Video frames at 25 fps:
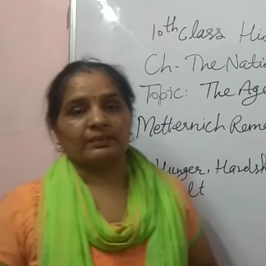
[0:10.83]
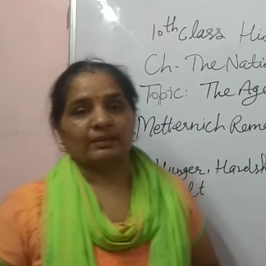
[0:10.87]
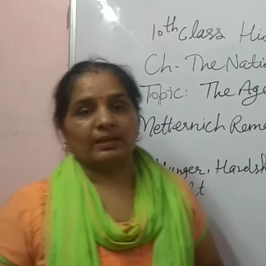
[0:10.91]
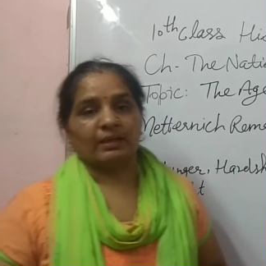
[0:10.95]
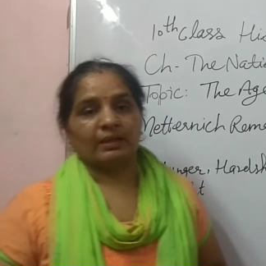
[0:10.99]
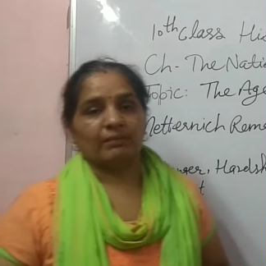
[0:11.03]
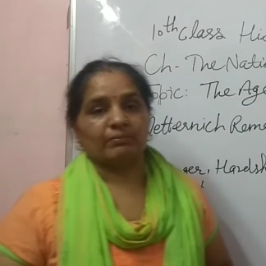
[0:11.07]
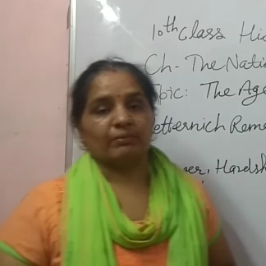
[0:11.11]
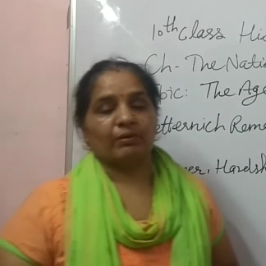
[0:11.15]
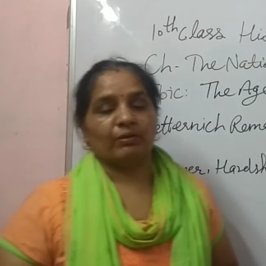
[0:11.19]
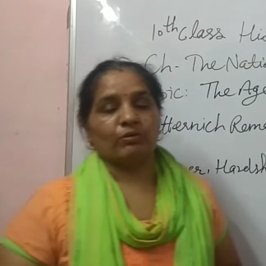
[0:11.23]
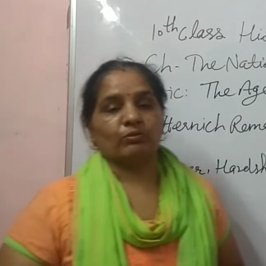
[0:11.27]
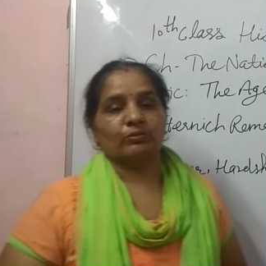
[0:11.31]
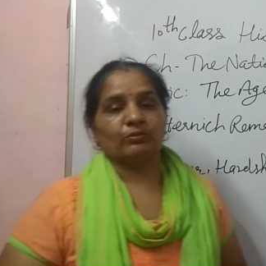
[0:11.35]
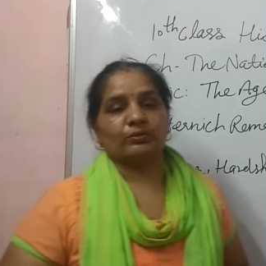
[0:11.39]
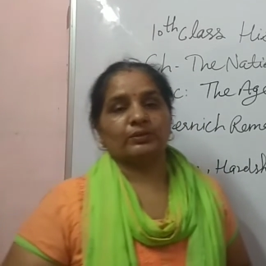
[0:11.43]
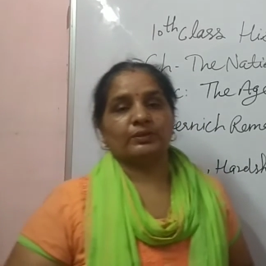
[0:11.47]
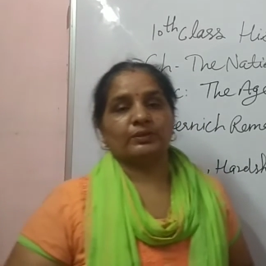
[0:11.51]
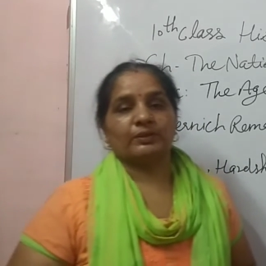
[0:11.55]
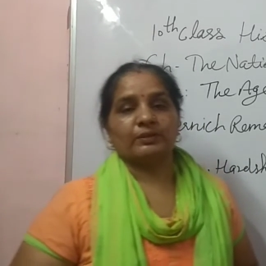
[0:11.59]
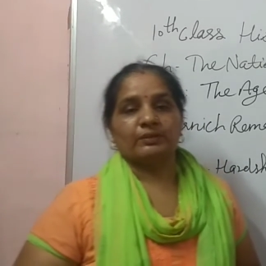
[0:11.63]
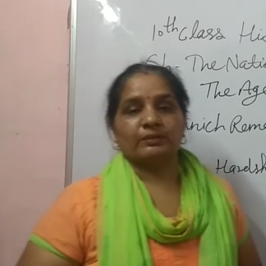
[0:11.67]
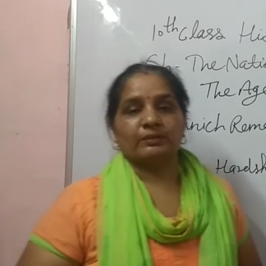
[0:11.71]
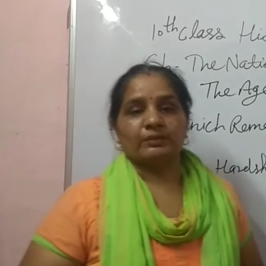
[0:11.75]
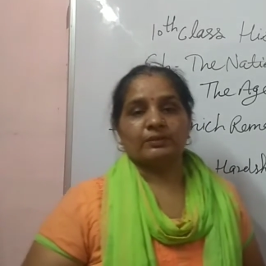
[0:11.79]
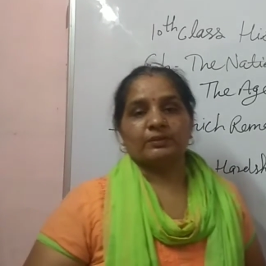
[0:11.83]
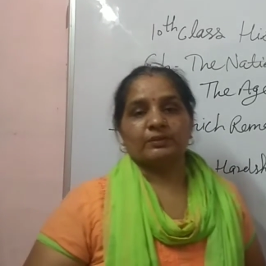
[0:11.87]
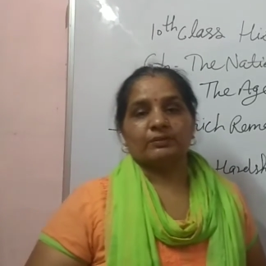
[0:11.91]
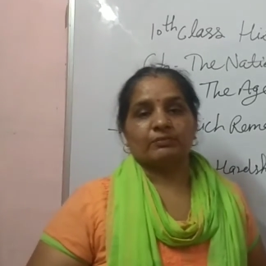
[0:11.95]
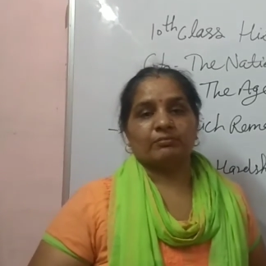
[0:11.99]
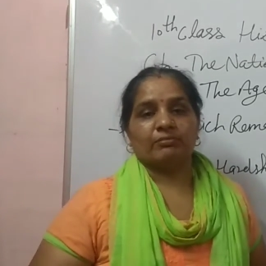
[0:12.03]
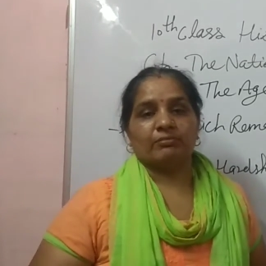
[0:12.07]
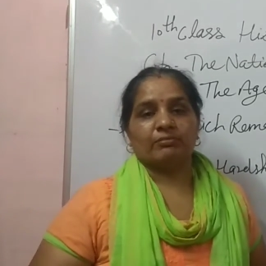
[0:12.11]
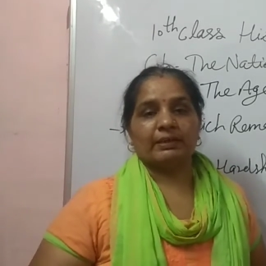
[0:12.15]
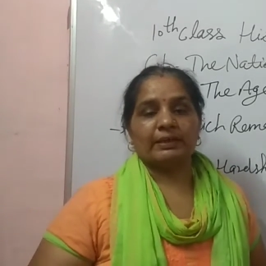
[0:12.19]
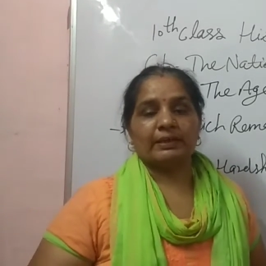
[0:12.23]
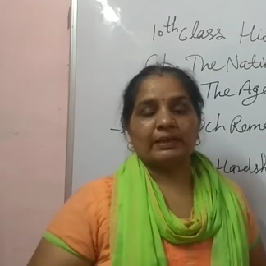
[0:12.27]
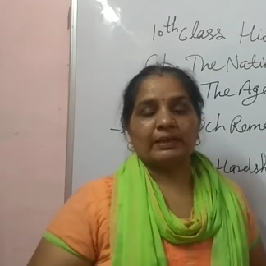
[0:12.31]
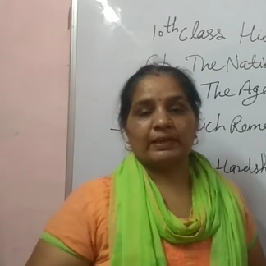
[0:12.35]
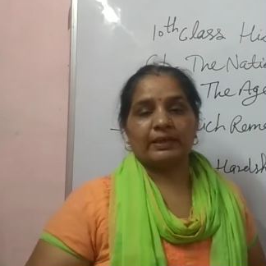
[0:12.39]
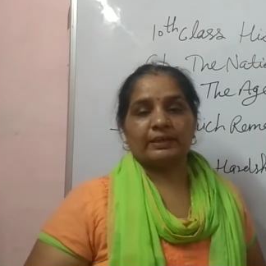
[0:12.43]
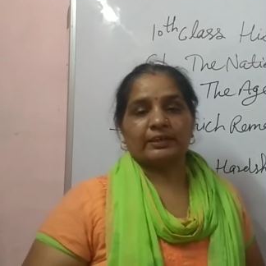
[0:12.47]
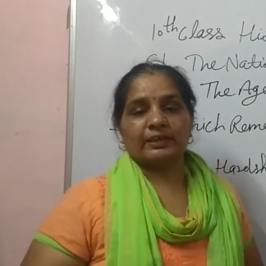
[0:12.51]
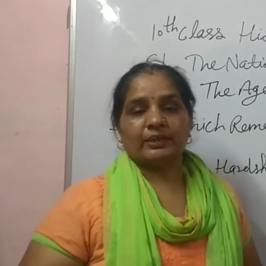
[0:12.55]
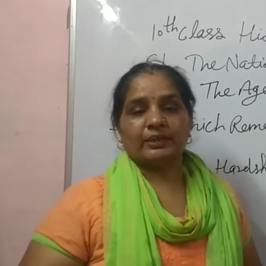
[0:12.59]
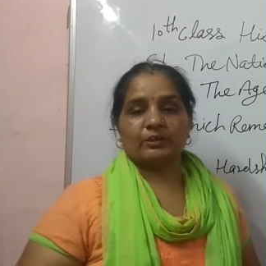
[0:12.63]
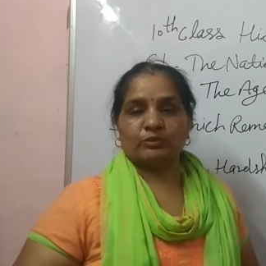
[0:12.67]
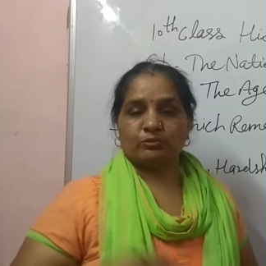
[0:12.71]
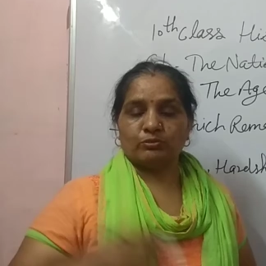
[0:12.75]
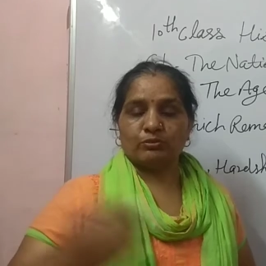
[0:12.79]
about
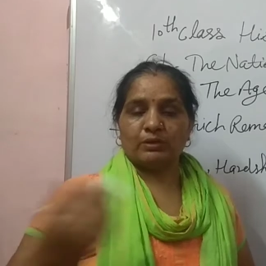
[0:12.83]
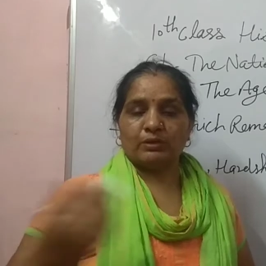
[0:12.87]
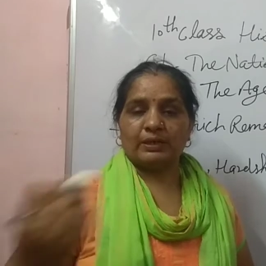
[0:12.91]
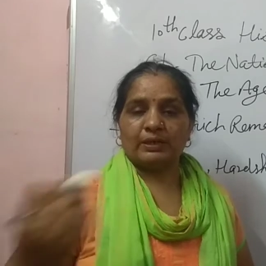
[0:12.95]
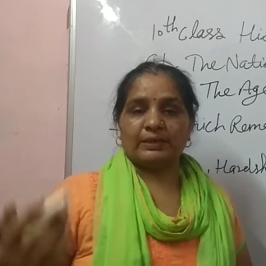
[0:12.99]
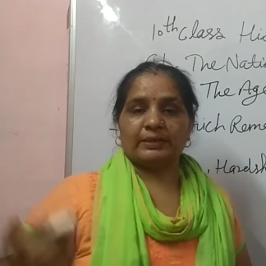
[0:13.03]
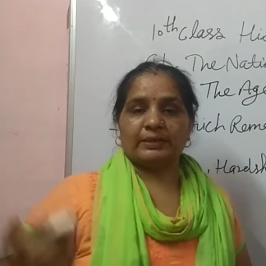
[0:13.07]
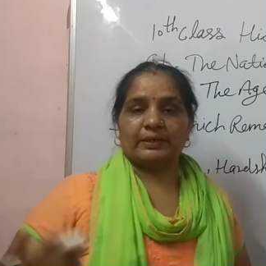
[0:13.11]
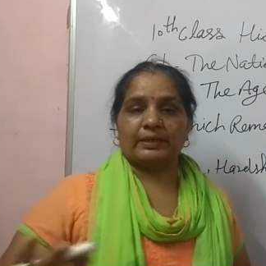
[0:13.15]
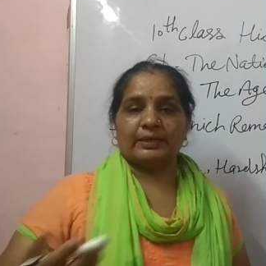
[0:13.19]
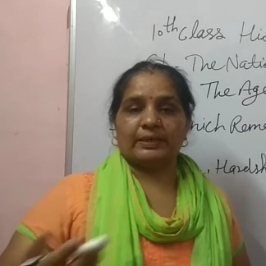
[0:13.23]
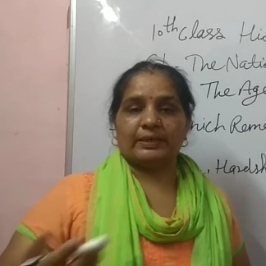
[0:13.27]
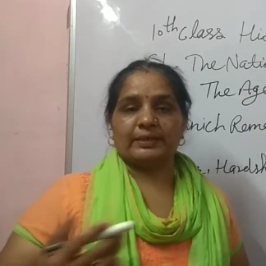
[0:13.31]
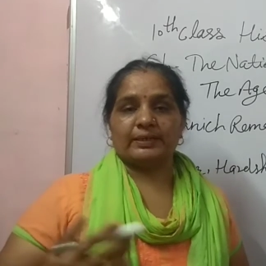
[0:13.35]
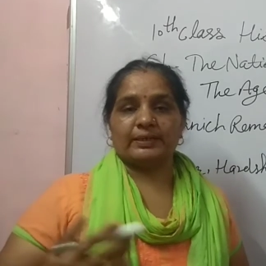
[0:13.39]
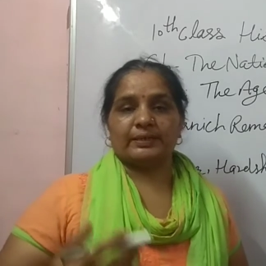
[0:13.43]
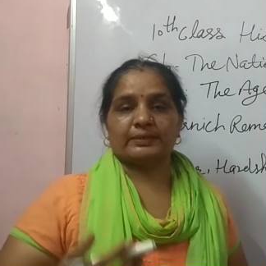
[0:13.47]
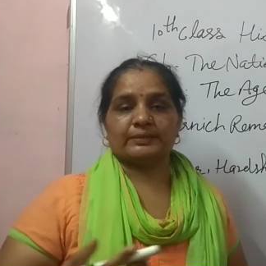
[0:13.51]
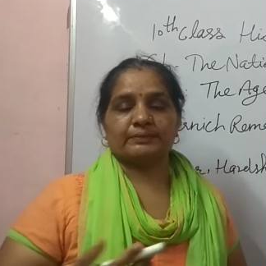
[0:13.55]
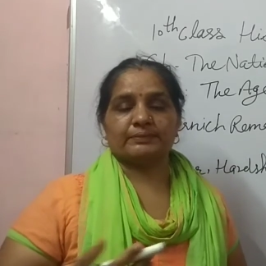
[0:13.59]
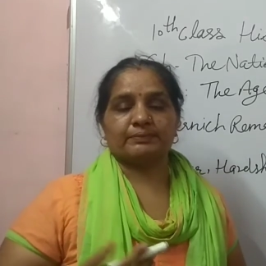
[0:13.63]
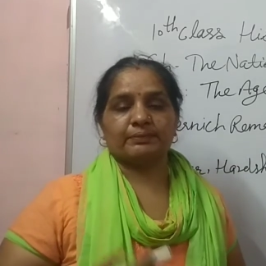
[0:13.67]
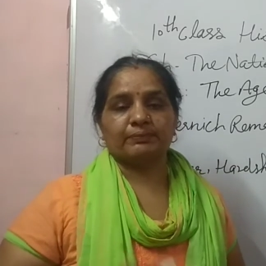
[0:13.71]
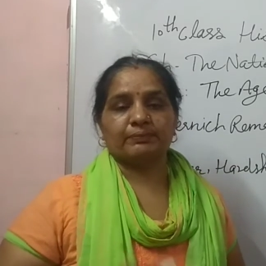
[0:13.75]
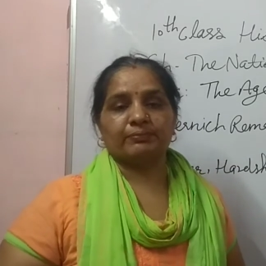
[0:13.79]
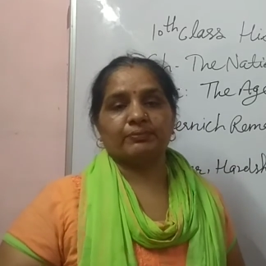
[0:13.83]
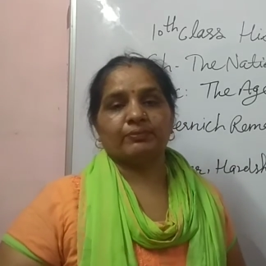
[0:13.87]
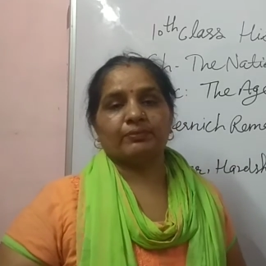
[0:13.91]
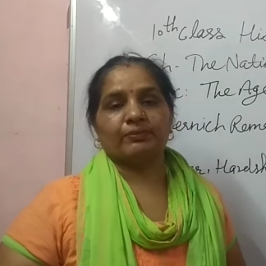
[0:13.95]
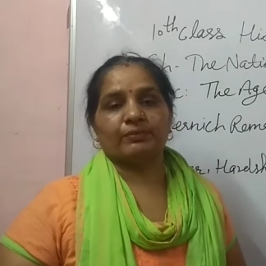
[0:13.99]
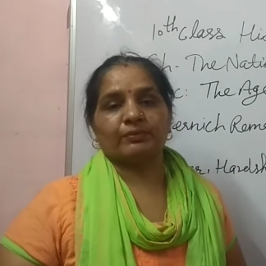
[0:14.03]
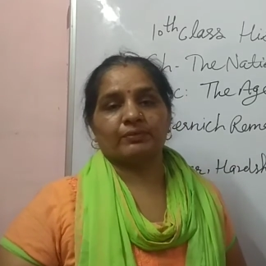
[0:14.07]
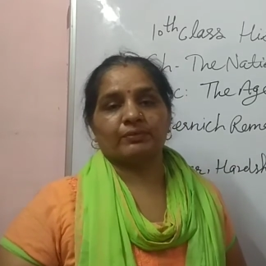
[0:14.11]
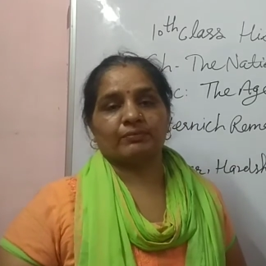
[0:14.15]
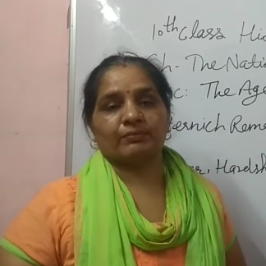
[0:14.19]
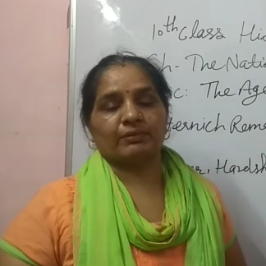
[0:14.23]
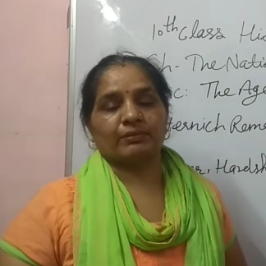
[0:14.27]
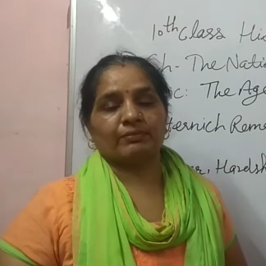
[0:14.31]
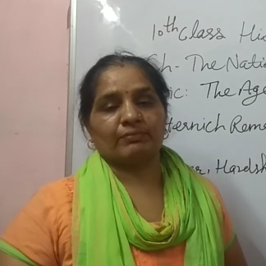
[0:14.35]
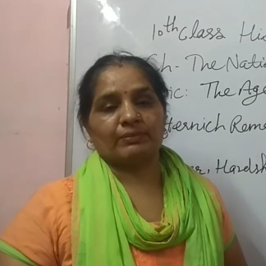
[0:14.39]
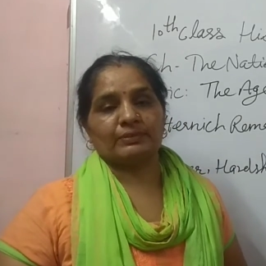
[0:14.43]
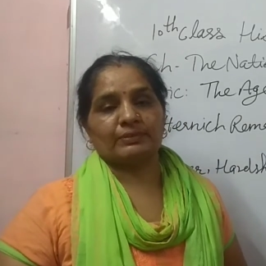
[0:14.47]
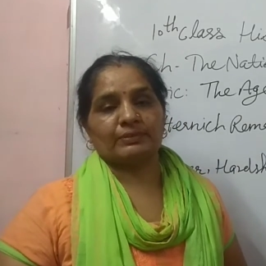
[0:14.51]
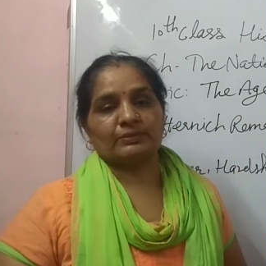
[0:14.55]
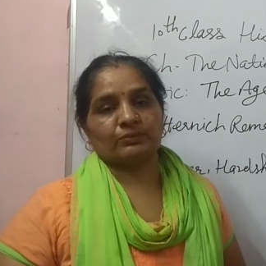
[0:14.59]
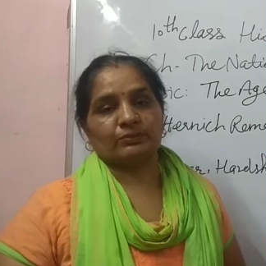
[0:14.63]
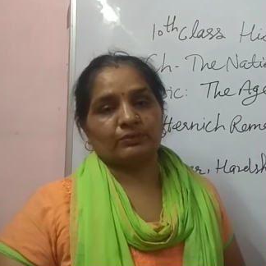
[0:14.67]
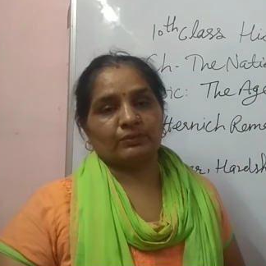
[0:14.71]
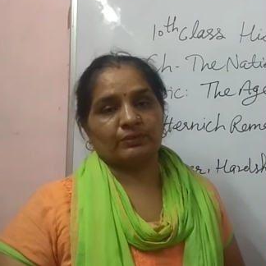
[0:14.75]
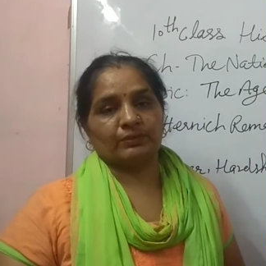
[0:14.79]
100-200 years before what
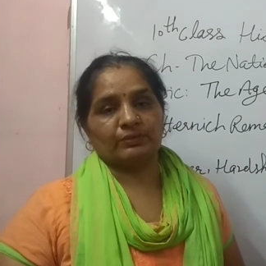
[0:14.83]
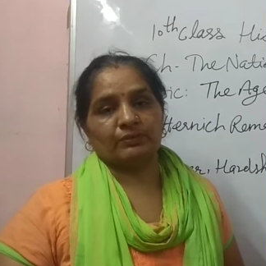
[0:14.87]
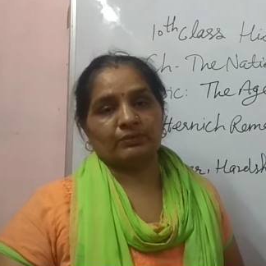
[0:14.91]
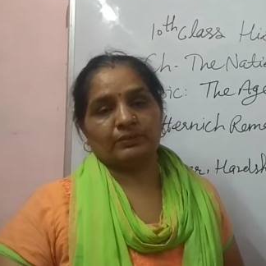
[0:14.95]
was going